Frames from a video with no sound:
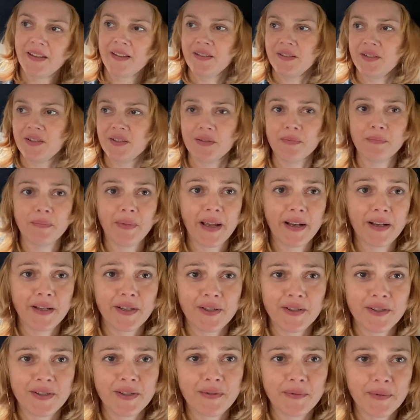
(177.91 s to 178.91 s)
doesn't matter,
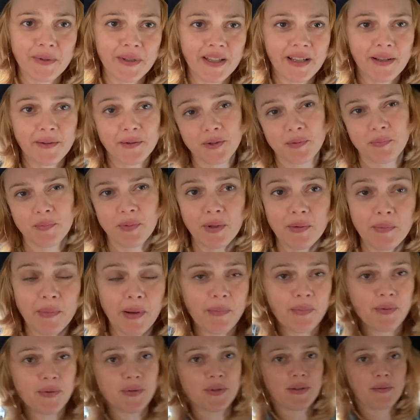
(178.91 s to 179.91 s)
does it really? I'm just pulling my
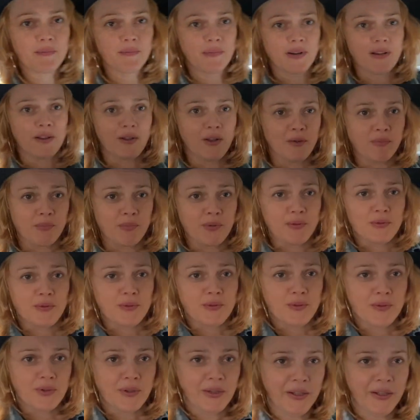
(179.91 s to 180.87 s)
boots up. I'm wearing long boots.